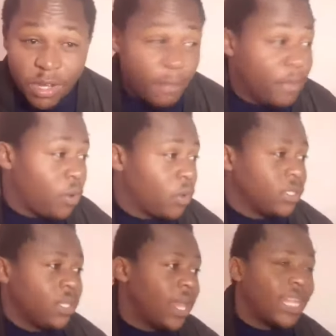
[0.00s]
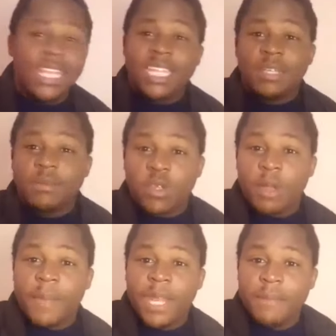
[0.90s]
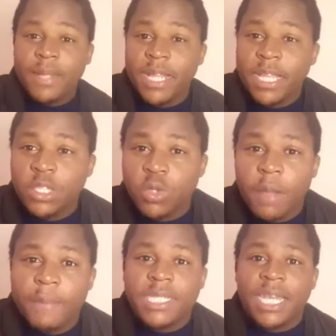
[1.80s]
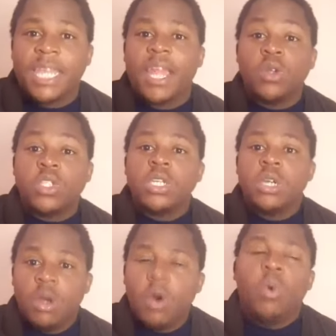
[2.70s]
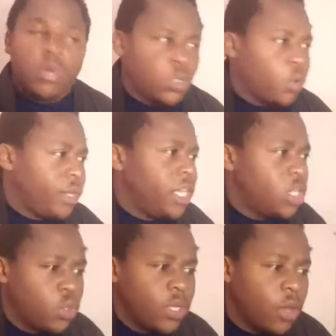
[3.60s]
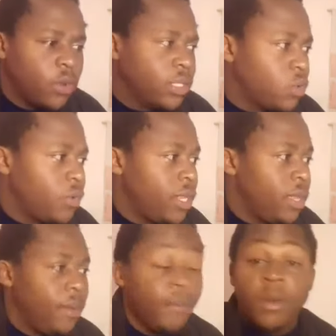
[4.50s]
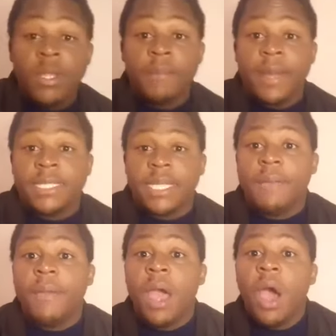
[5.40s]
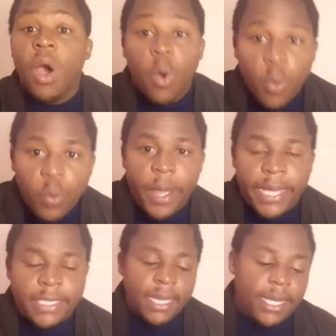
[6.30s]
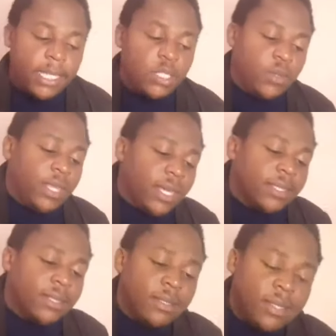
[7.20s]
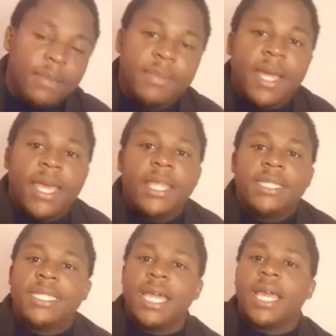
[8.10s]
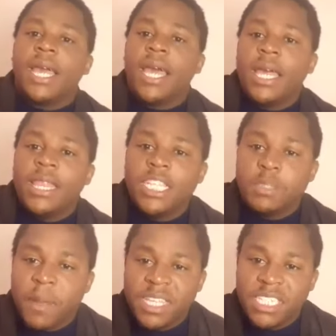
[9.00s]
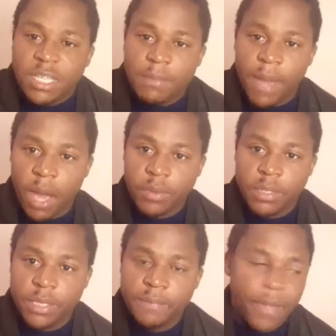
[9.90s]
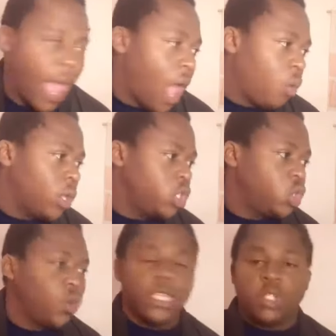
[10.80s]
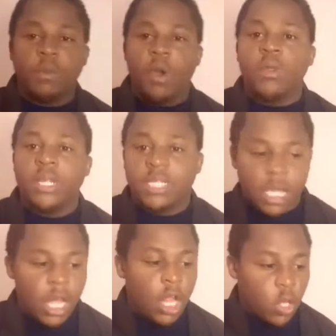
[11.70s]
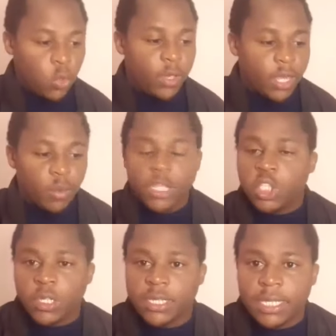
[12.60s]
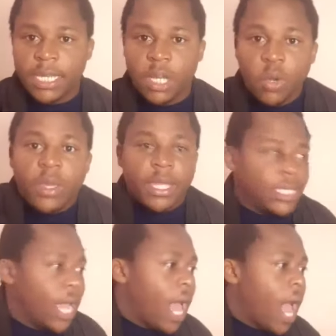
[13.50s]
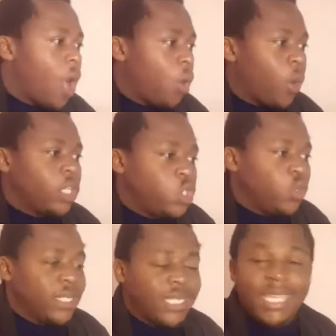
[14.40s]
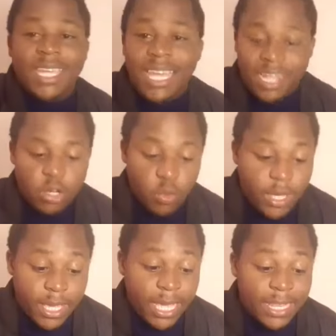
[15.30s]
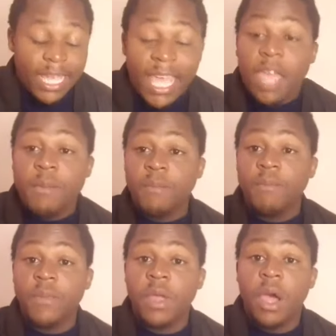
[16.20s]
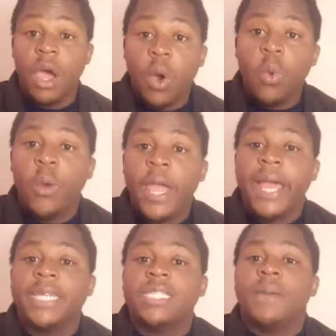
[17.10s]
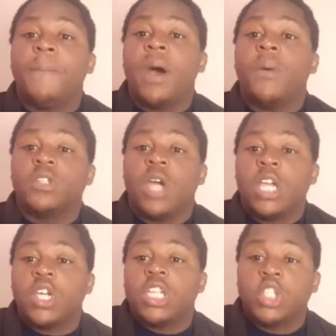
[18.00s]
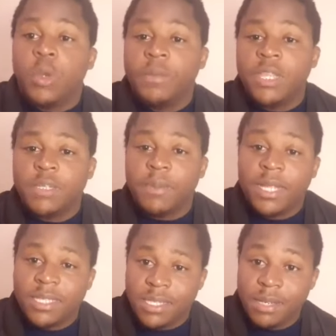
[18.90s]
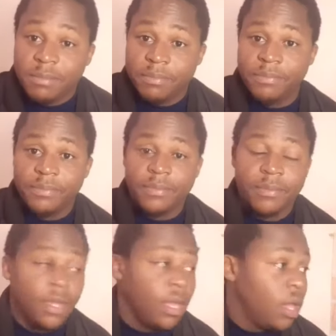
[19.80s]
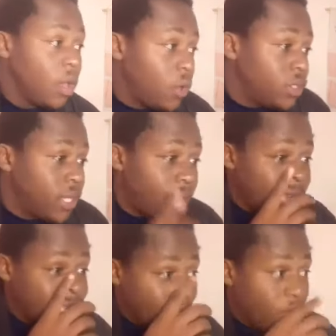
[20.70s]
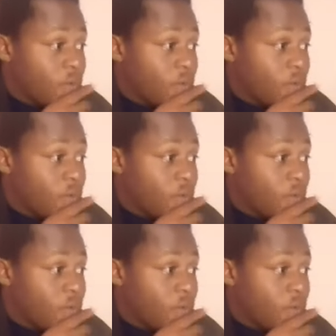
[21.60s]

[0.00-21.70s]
three, because another team is going to be eliminated. It's going to be taken out. Oh, it's already today because it's already morning my time. Who exactly do you think is the team that can take the Spanish team out? I want you guys to be honest. Look at what you're seeing. Look at what you're seeing. Looking at the game, who has the power to actually stop the Spanish team? Because as I'm